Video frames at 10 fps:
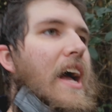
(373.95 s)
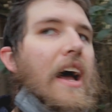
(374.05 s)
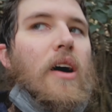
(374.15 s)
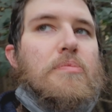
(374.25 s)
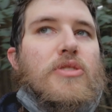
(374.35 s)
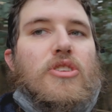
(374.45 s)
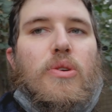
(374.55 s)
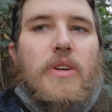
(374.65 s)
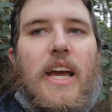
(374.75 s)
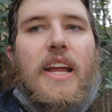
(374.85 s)
helps
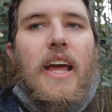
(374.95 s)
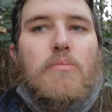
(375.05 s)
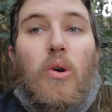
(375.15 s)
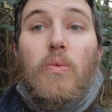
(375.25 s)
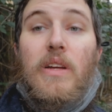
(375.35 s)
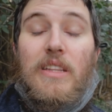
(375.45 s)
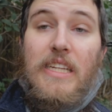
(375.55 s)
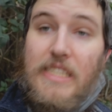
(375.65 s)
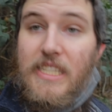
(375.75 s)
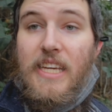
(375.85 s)
create a more
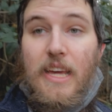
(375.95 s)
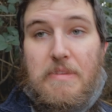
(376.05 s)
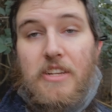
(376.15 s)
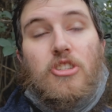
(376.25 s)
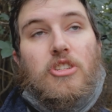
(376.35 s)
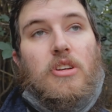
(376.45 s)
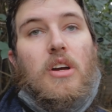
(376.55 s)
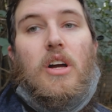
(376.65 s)
realistic image